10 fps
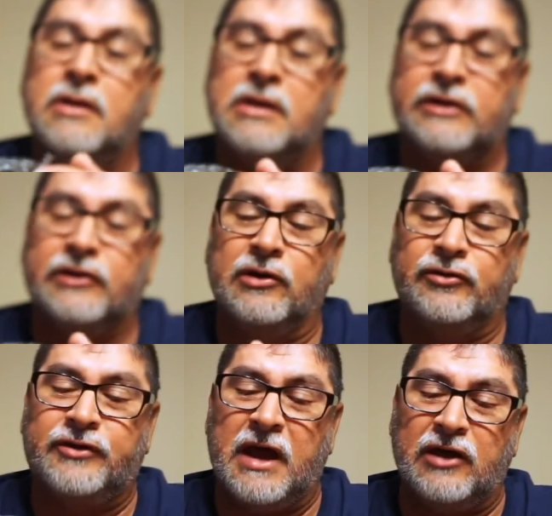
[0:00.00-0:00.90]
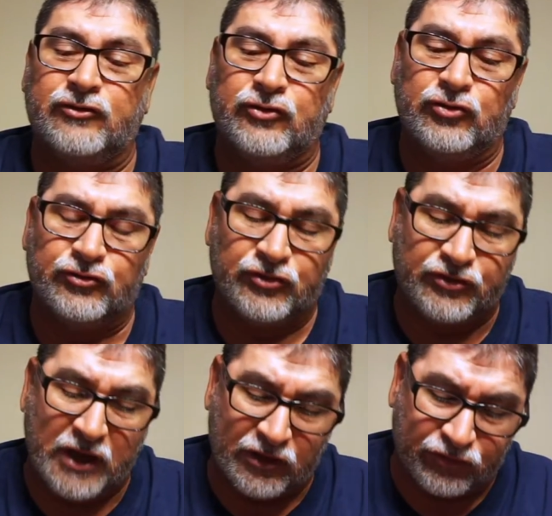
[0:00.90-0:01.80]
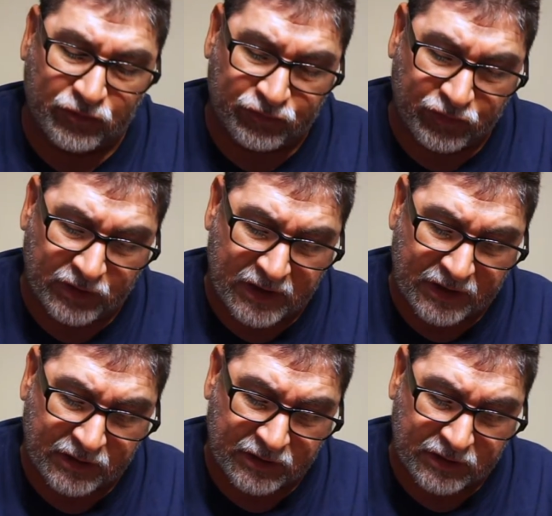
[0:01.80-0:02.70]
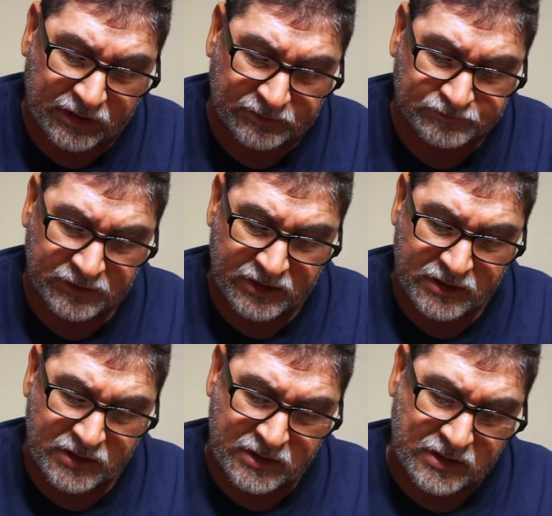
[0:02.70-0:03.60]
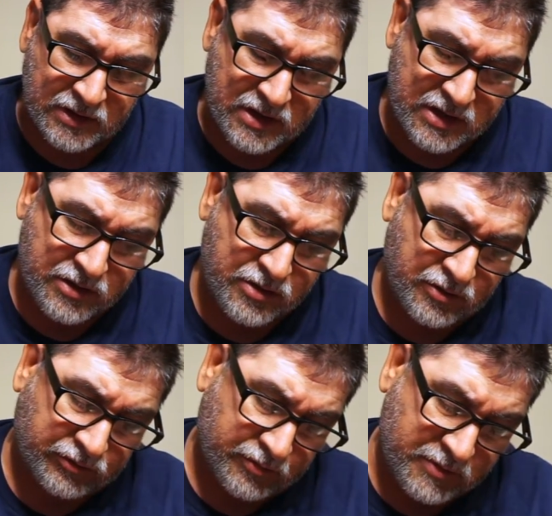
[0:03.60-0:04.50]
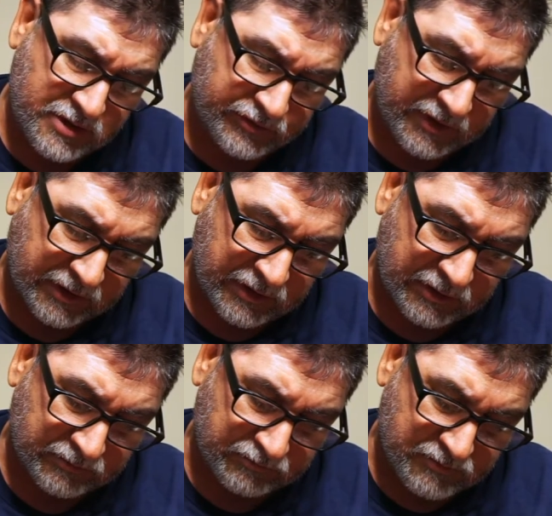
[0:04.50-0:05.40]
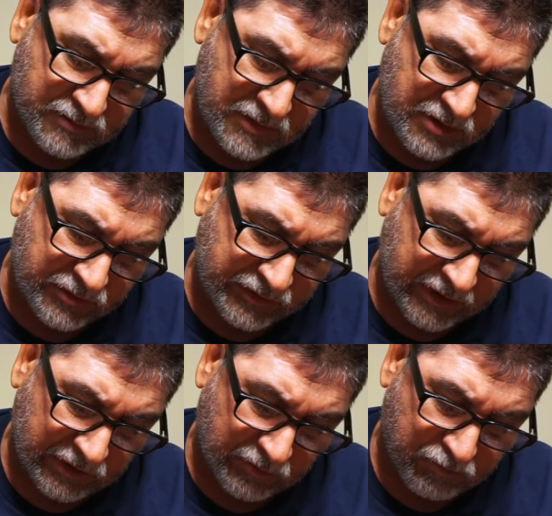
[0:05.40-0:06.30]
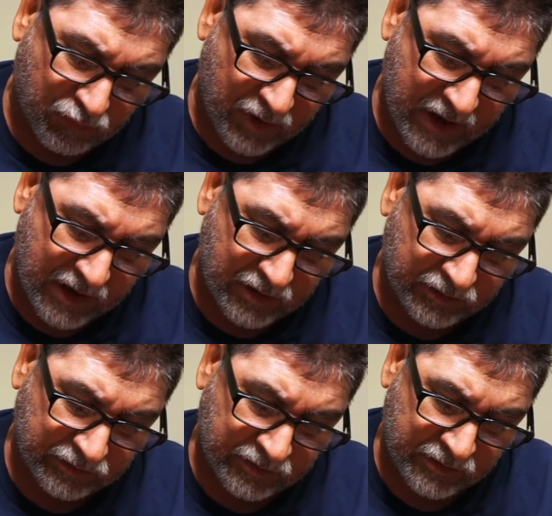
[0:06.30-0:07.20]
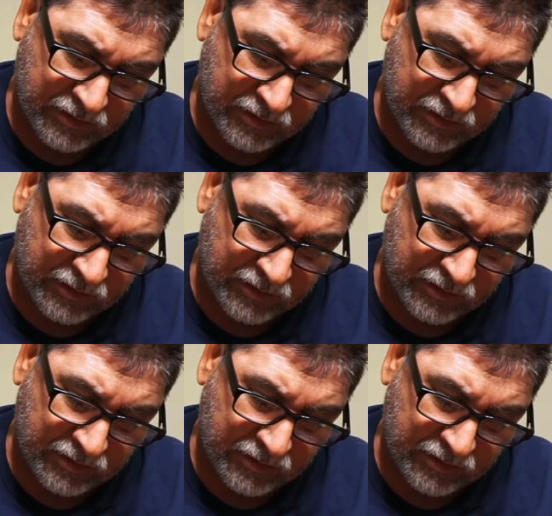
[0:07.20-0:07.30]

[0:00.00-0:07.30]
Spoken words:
Got the little tassels. The tassels are like, I don't know, to me it's like it looks like a little brown.